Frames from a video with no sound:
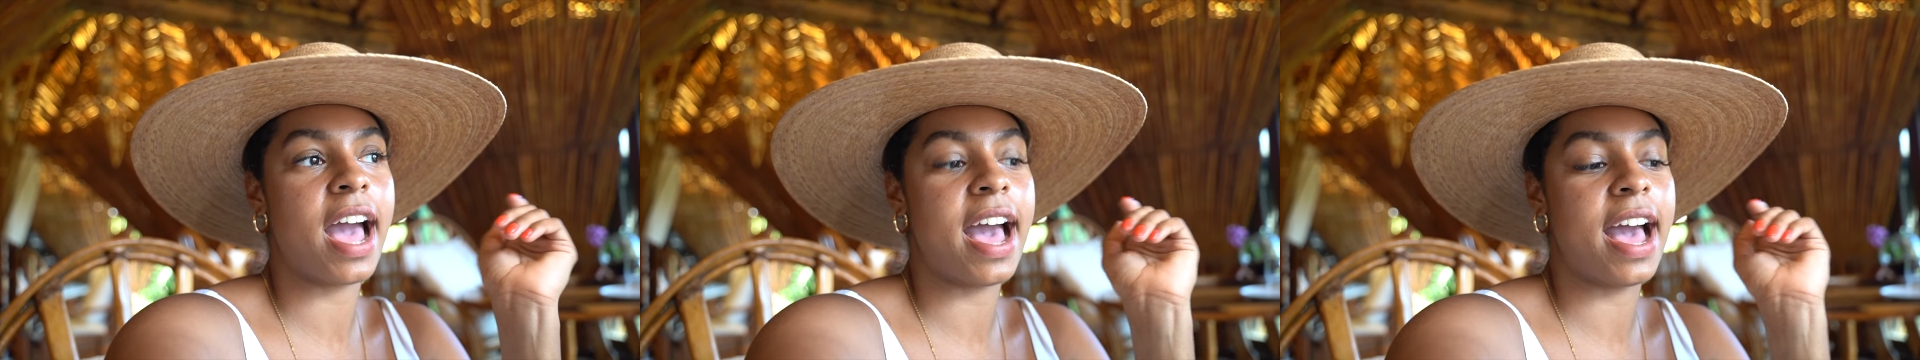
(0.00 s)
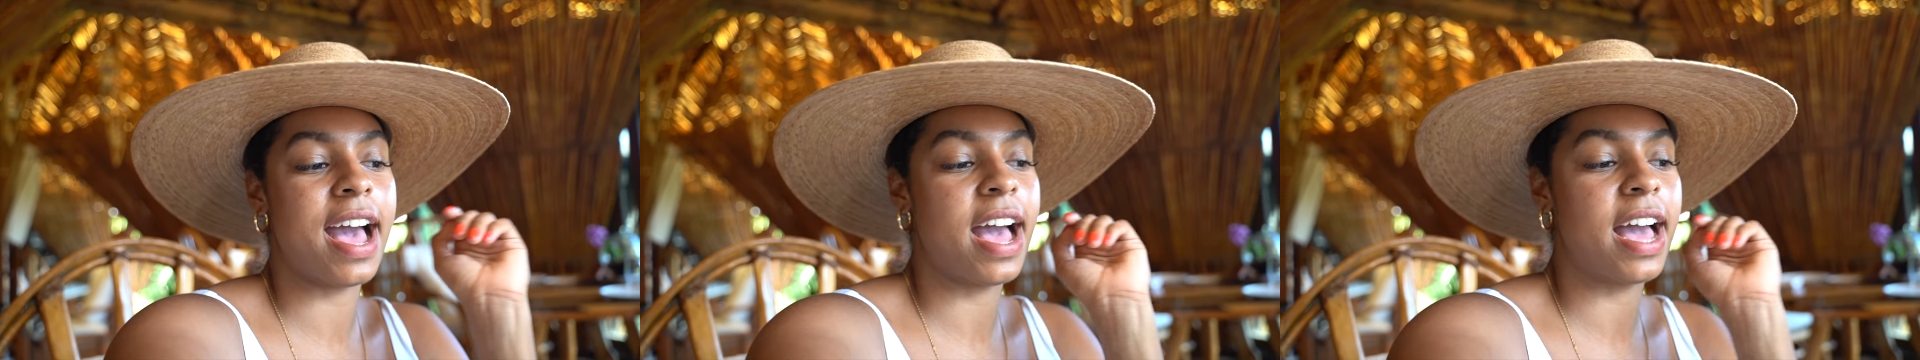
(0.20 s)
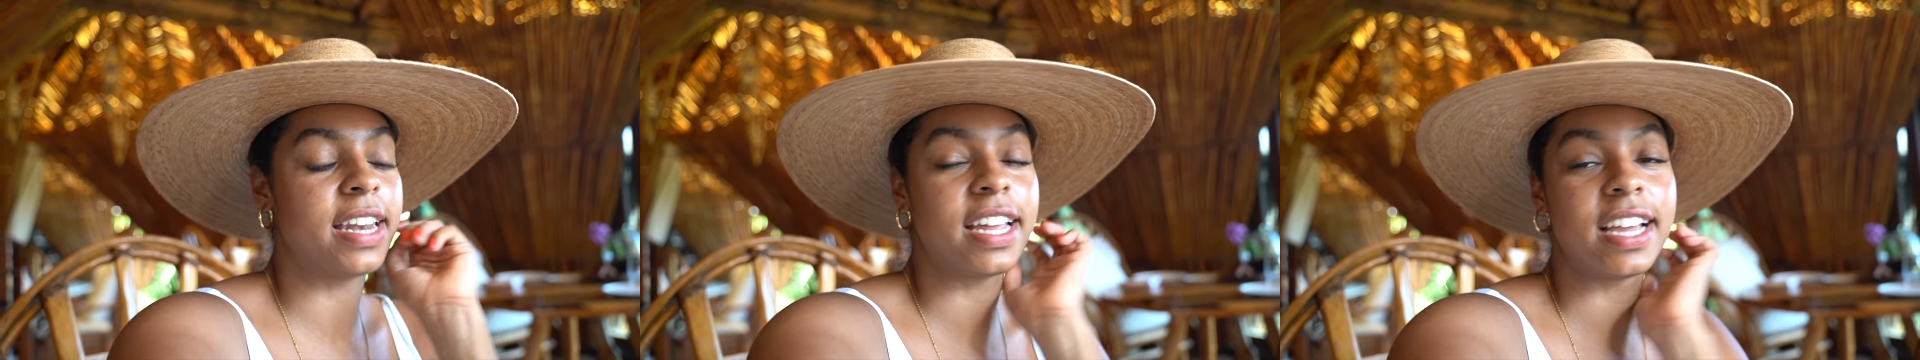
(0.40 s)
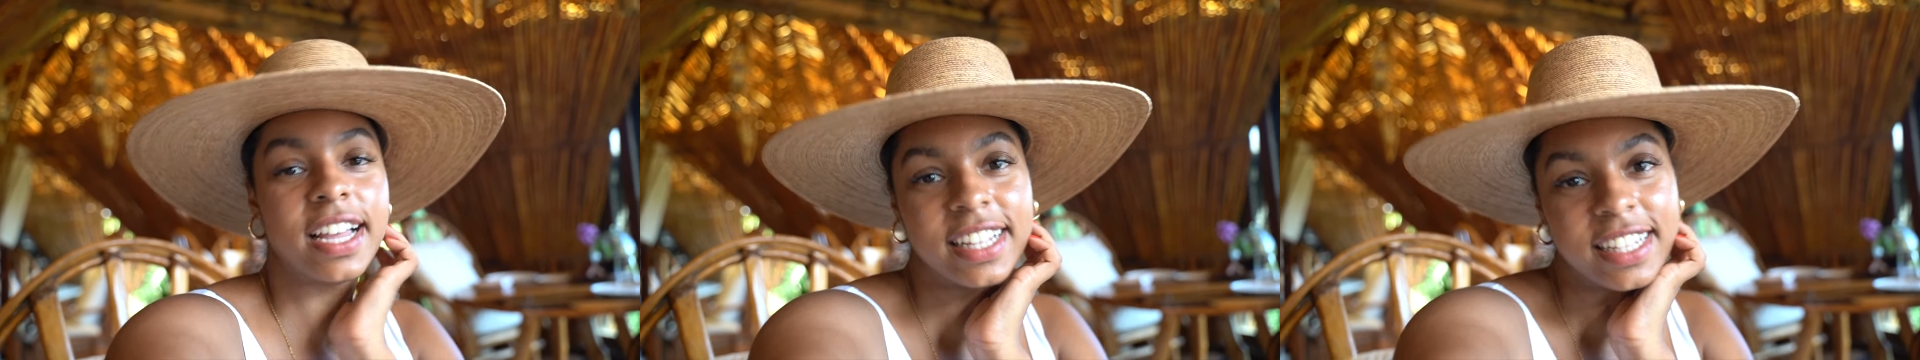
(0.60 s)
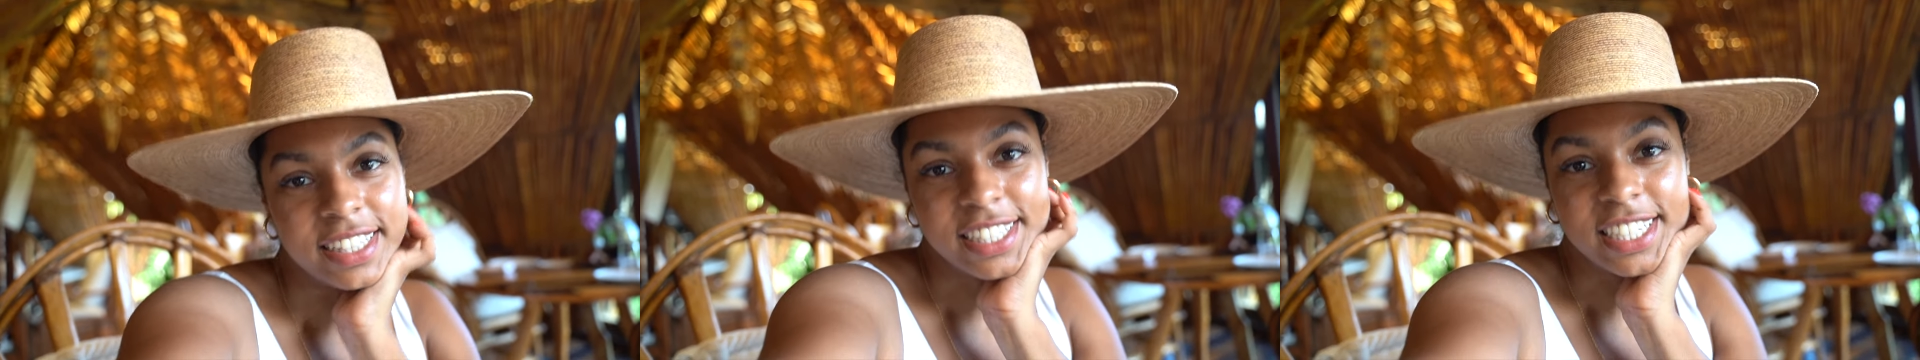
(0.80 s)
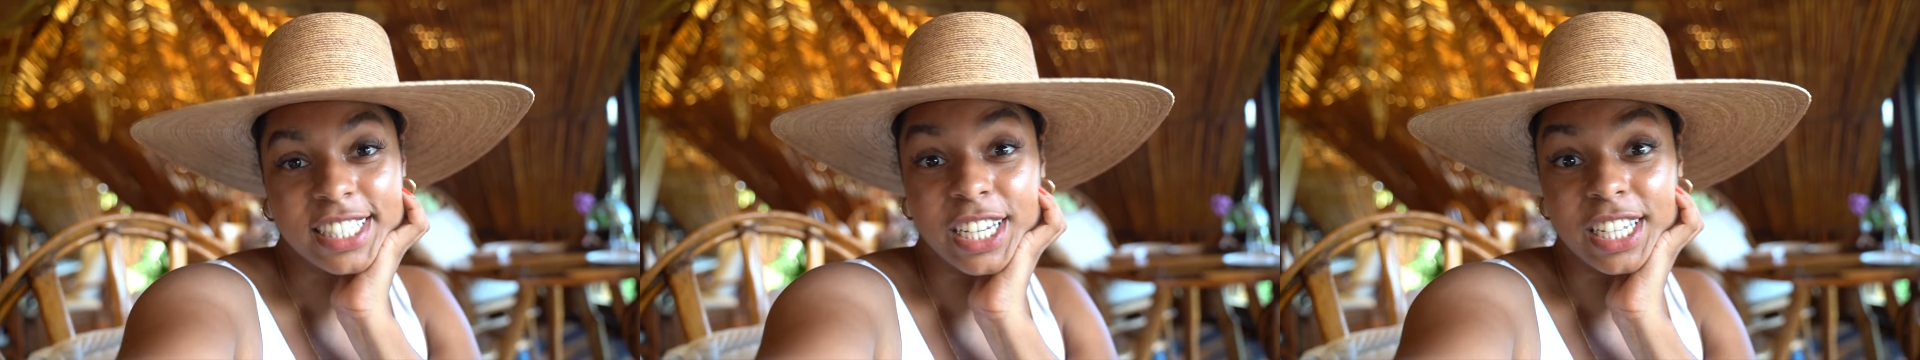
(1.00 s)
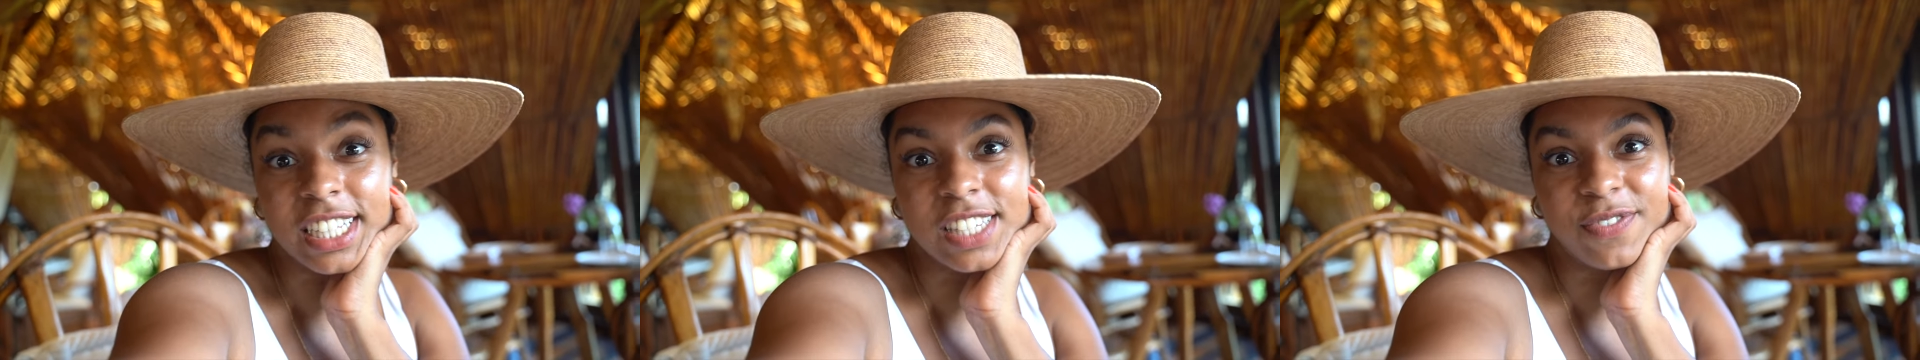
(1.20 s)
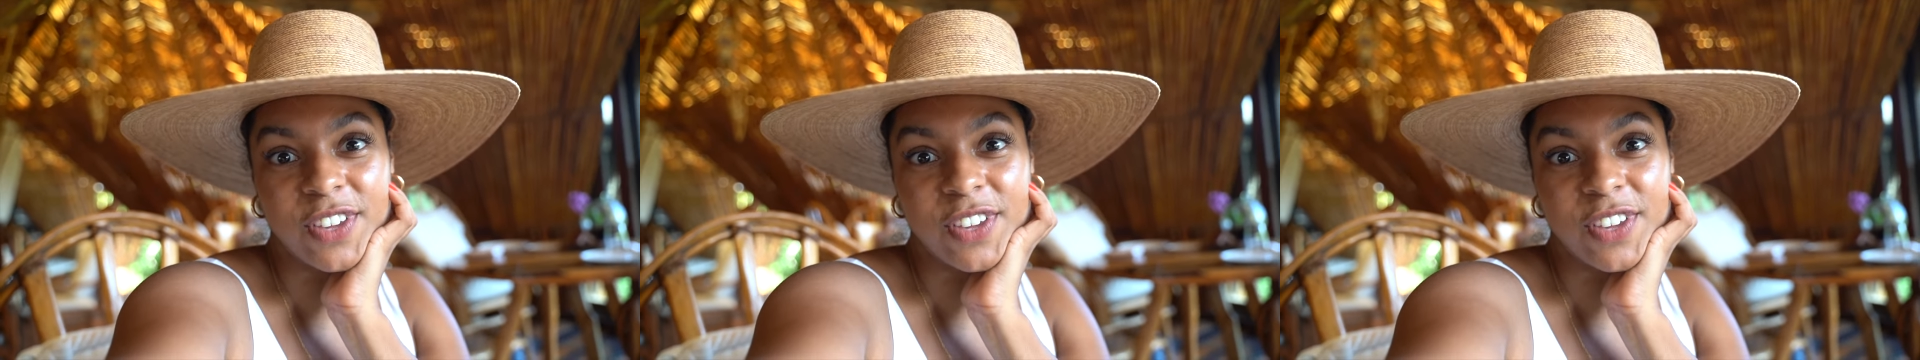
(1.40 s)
and just look at this